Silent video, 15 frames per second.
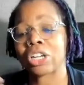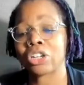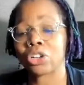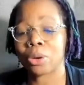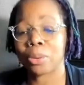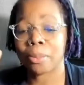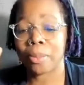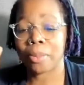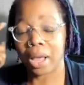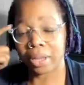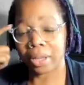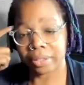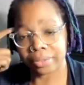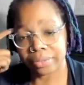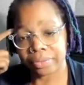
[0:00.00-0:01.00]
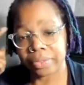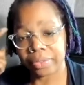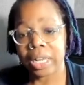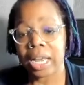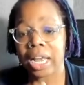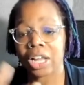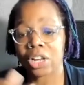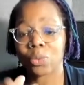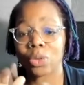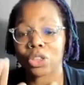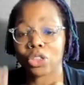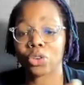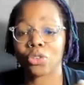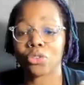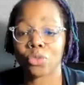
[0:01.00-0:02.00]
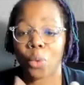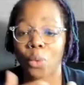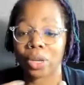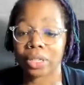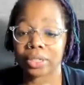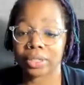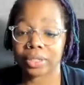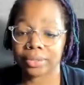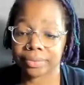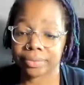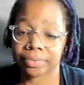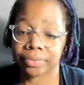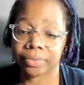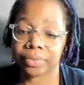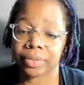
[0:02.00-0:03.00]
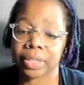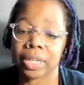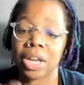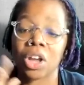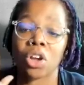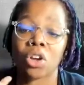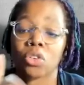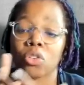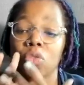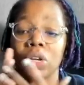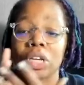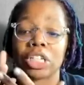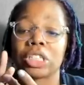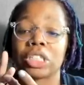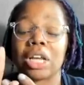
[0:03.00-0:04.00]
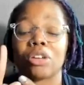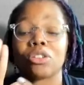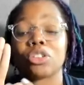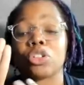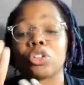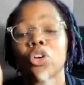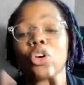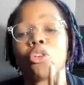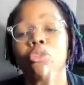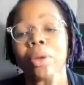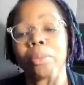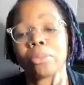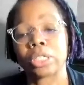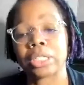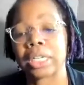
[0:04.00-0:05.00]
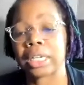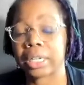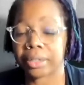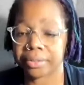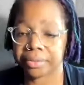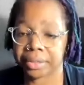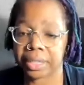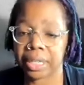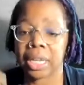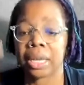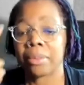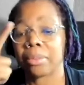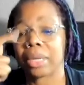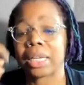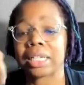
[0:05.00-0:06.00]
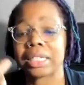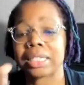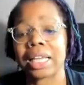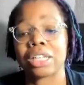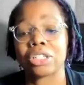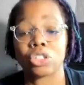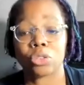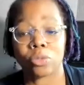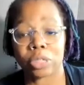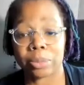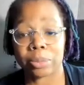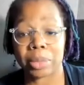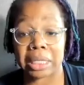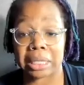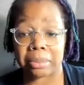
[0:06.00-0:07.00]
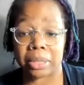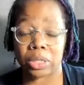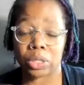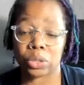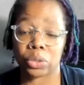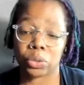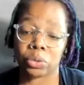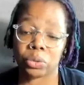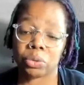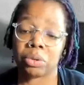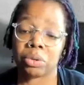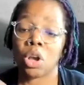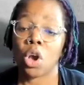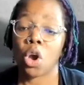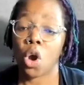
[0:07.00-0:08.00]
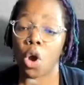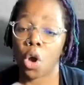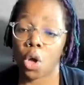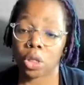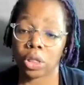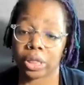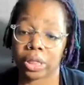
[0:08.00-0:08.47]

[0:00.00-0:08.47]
and with your voice. Reach out to your elected representatives, because that's on your shoulders as well. That's on all of our shoulders as Americans